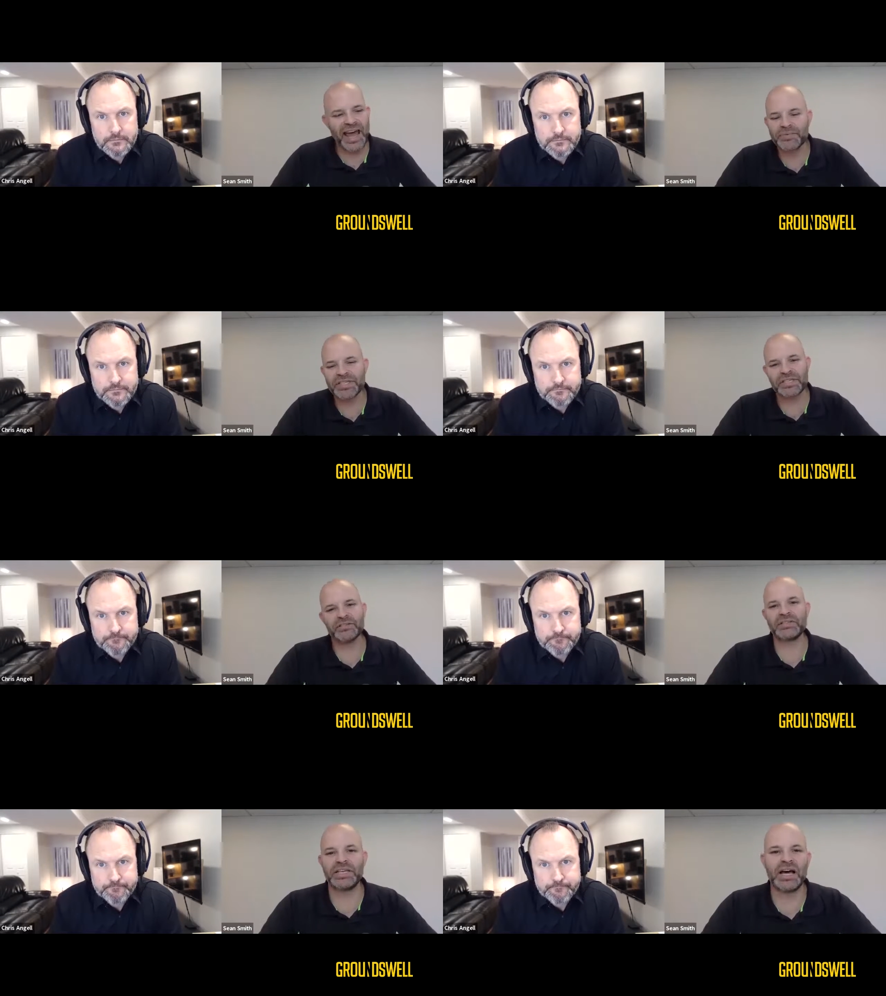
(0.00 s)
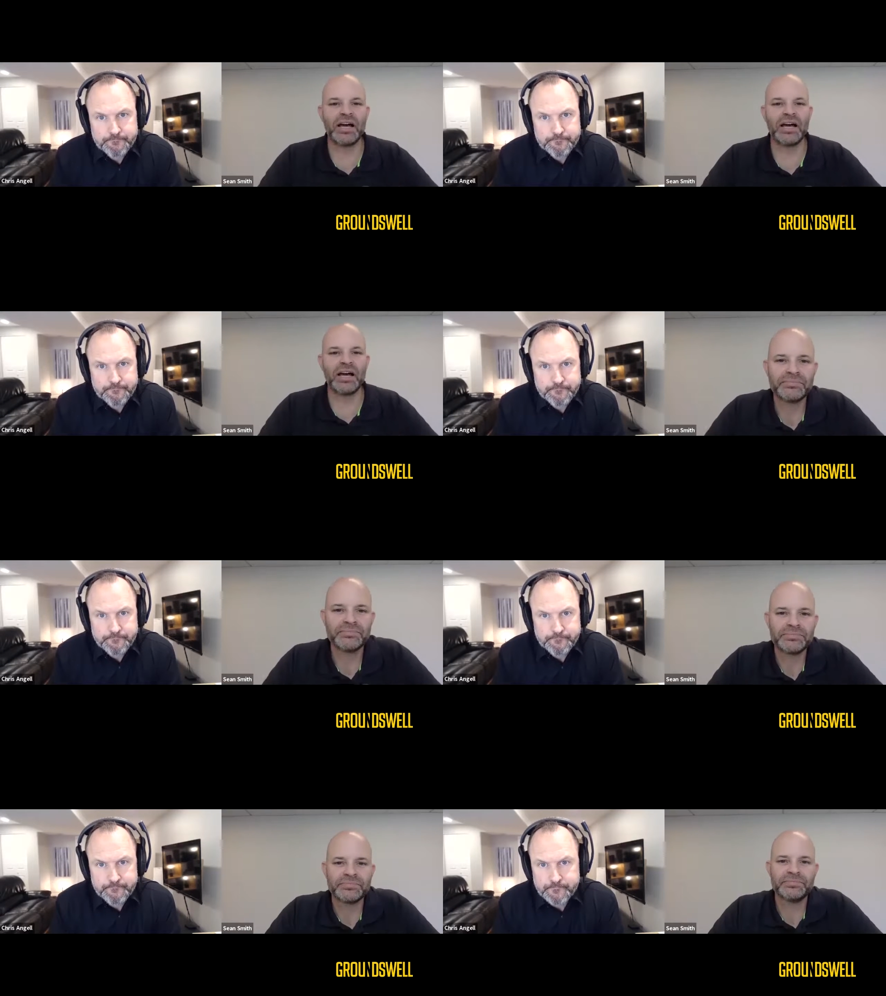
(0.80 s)
Speaker 1: Absolutely not. Mm.
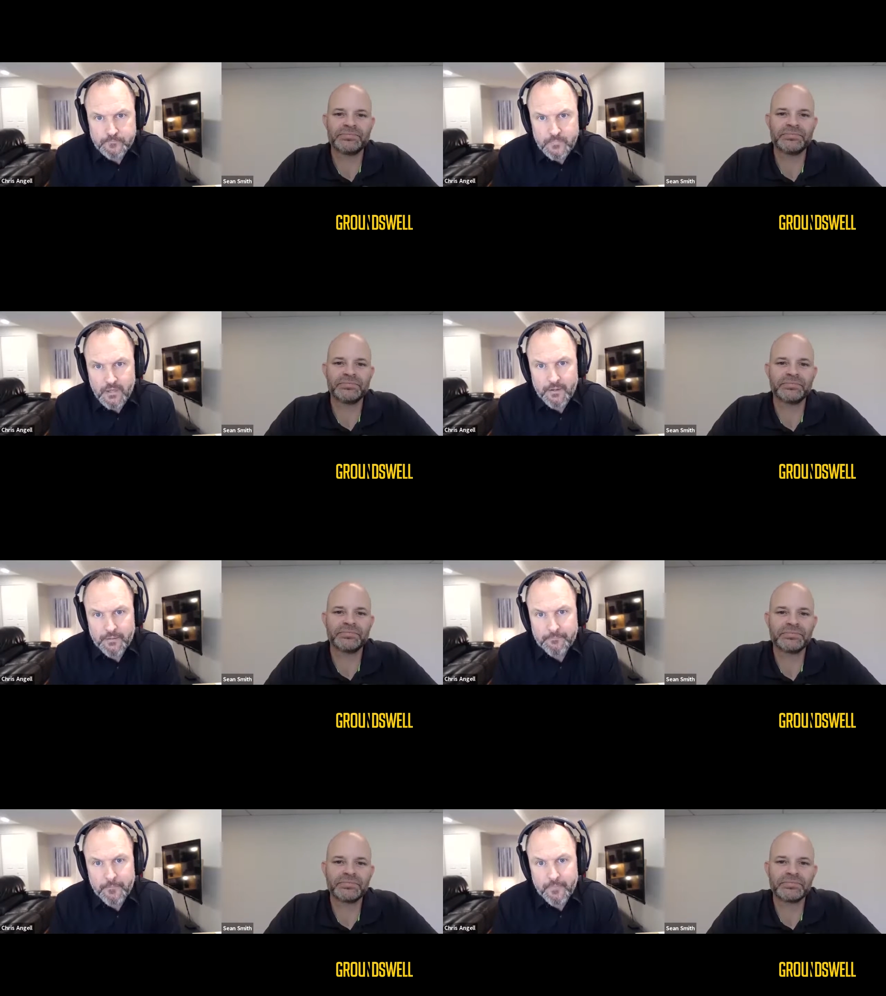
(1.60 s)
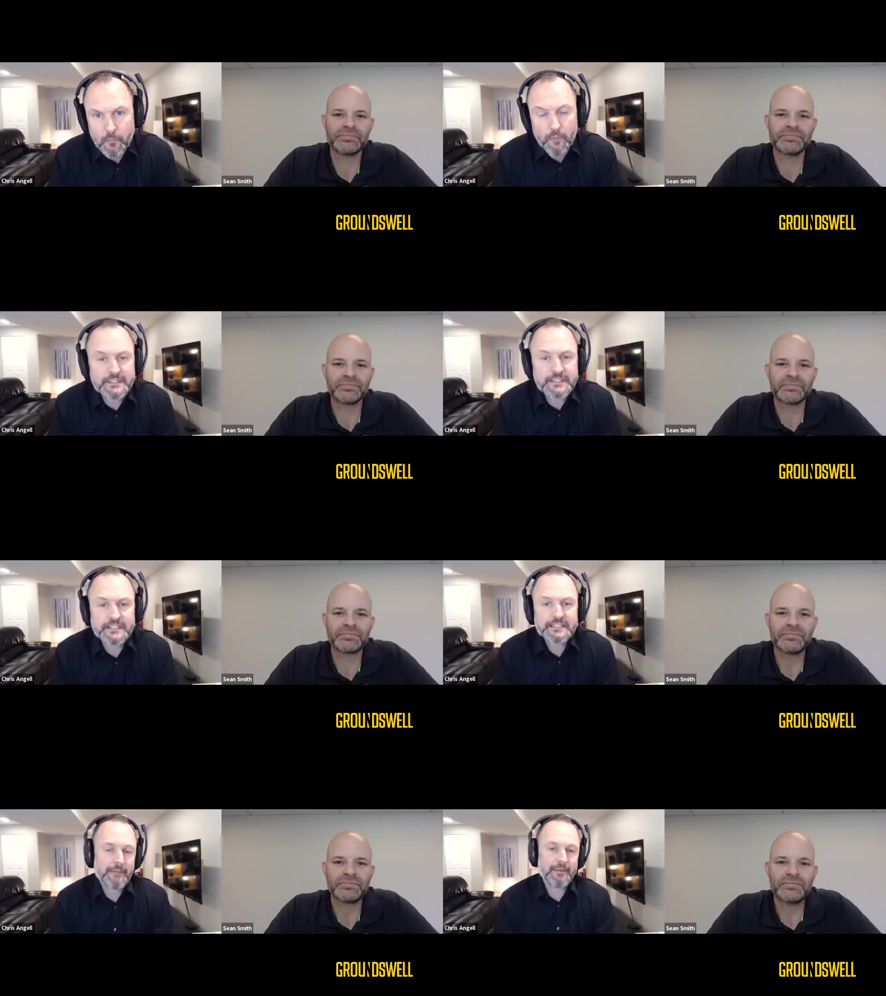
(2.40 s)
Speaker 2: Yeah, man. Well, this is,
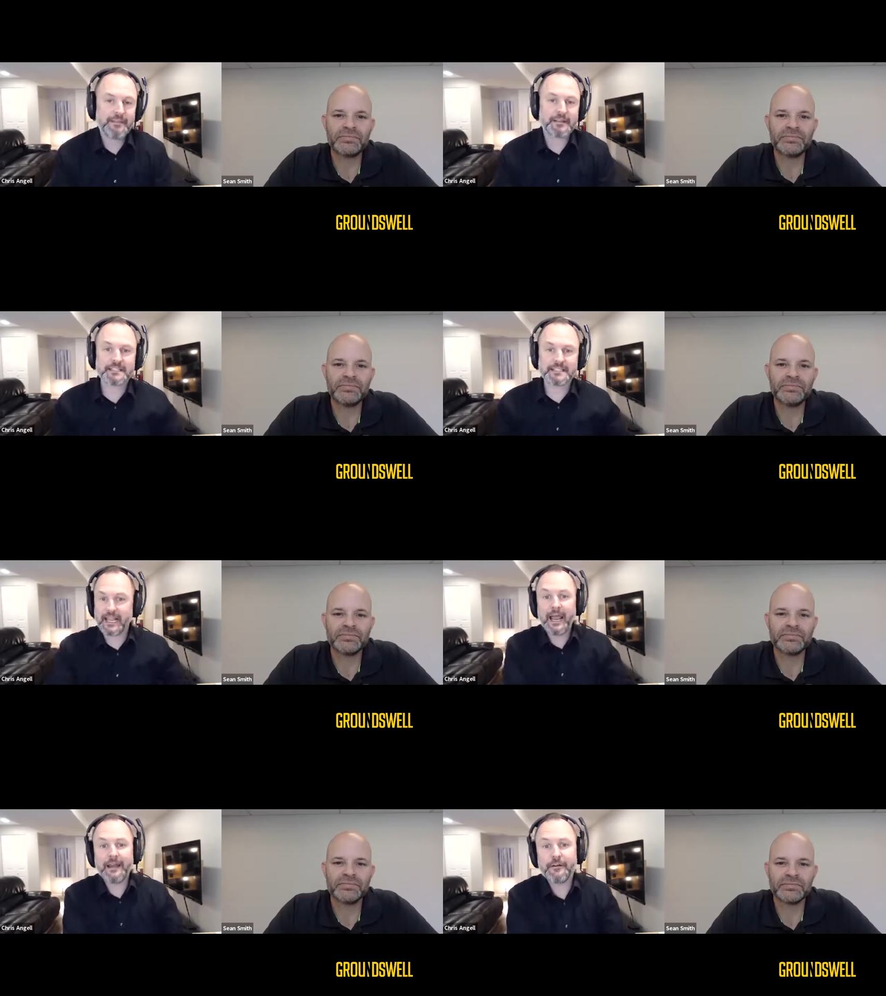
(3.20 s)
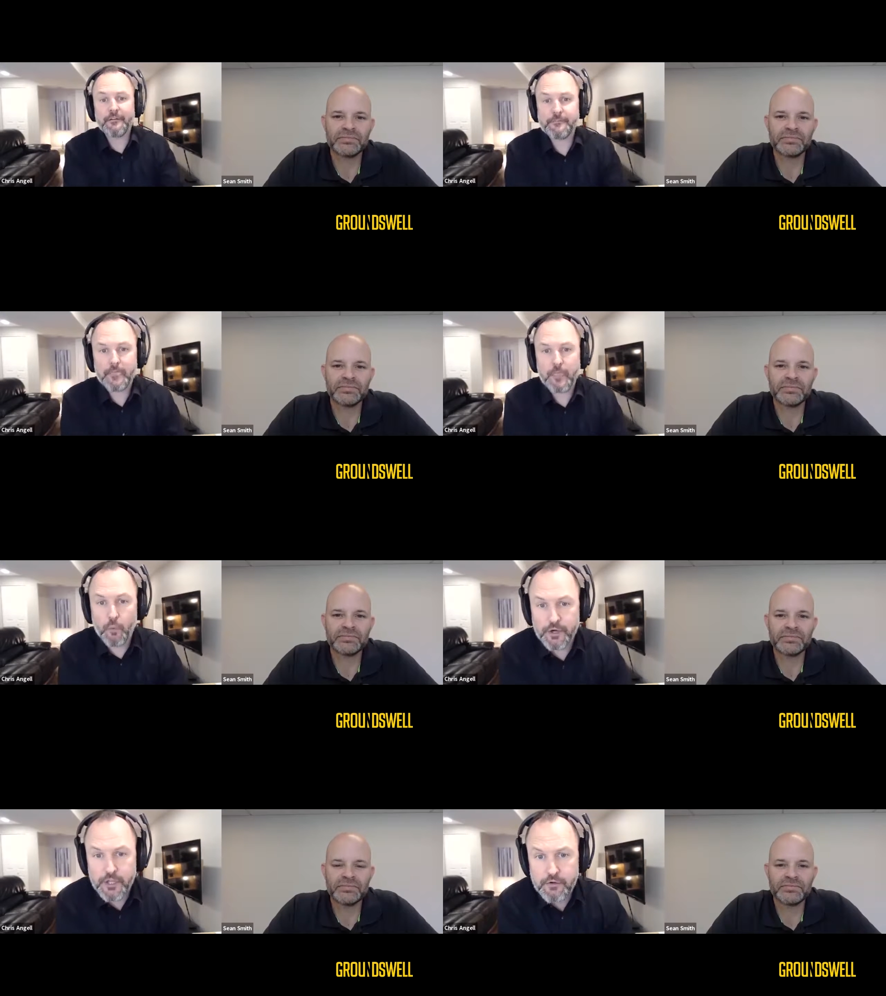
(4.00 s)
I mean, this is the kind of work
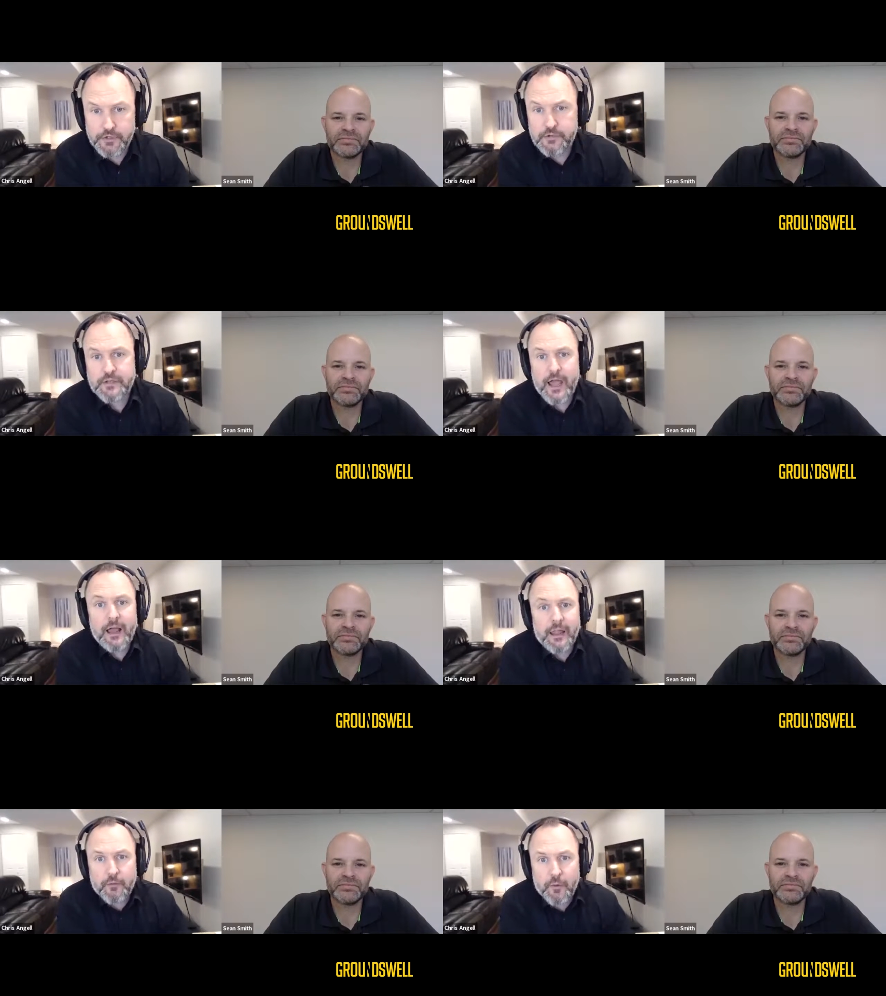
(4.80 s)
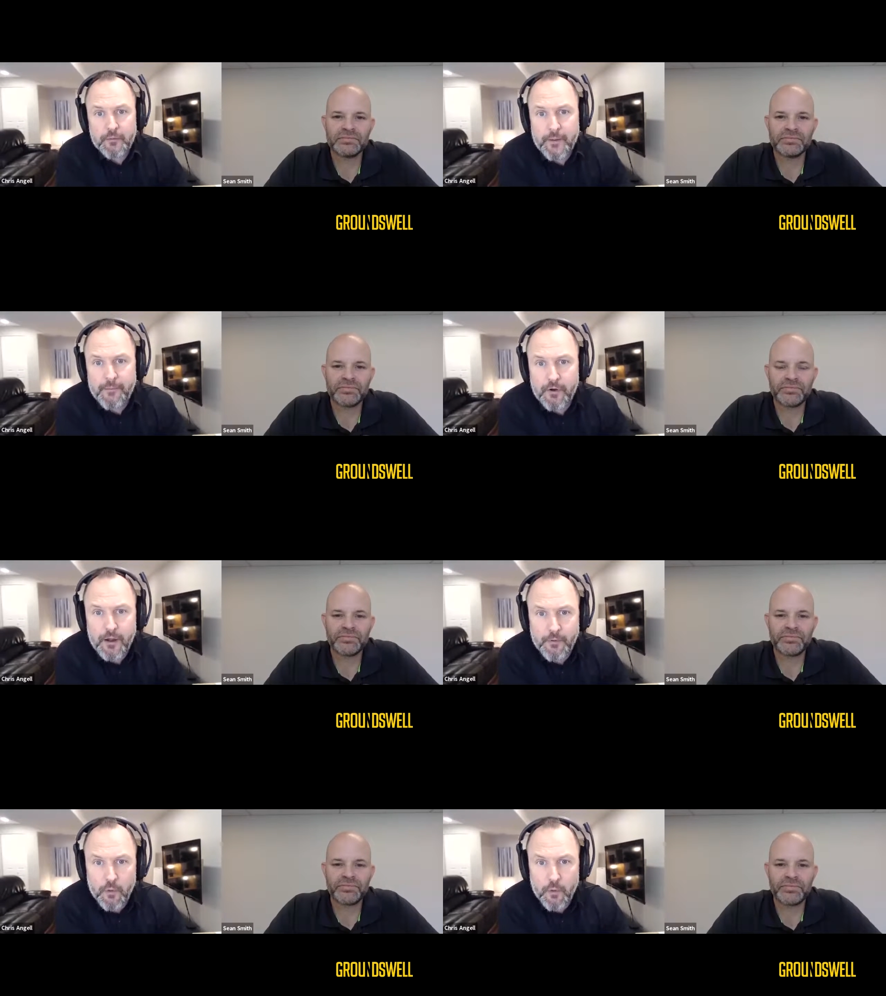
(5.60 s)
you do. Yeah. Like when people come to
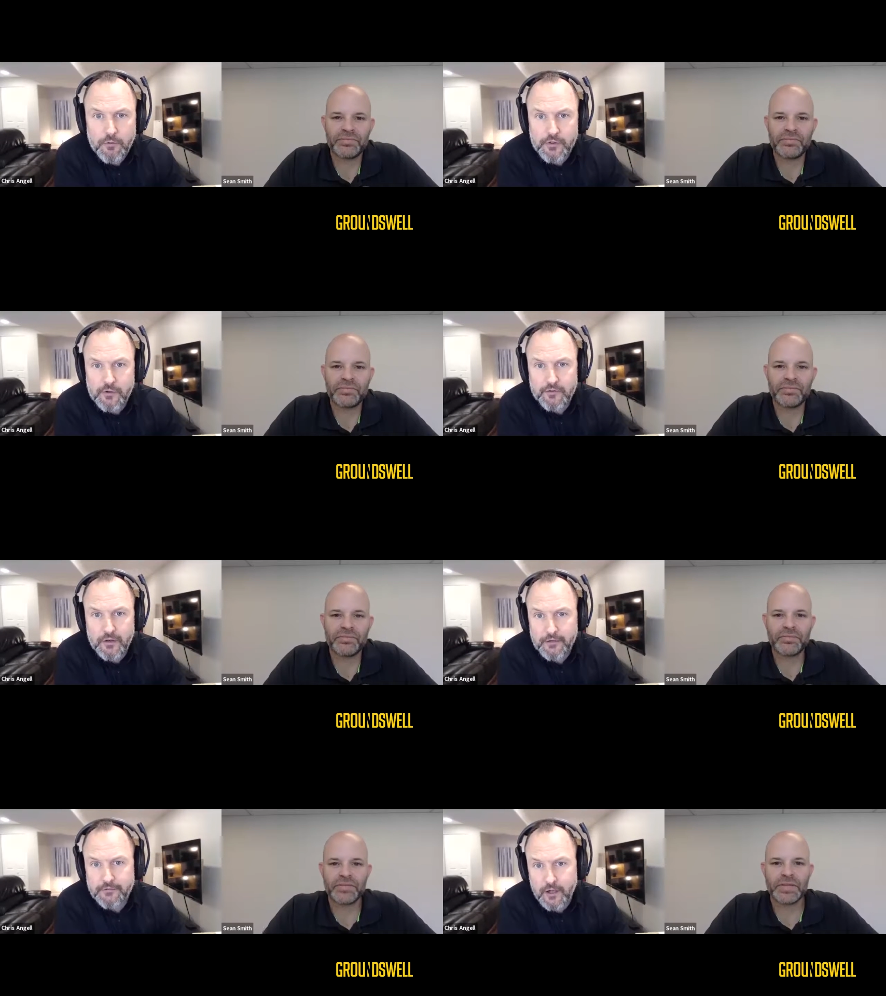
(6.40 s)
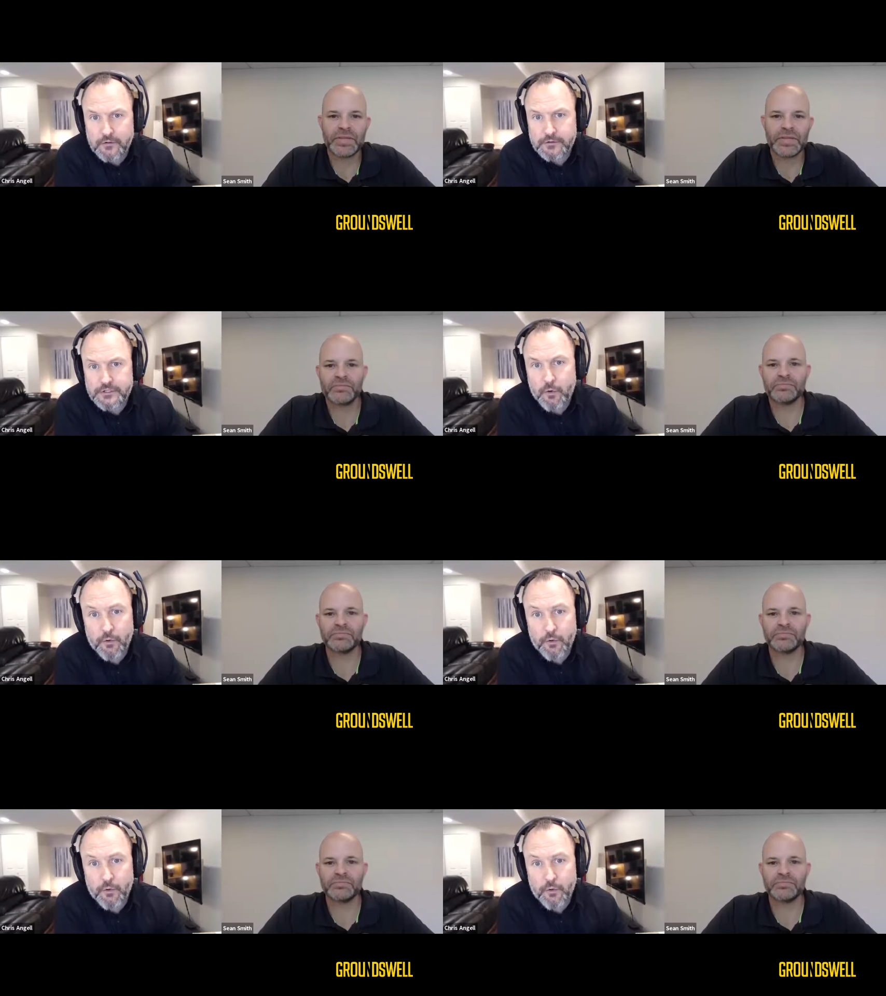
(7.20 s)
work with you as a life coach or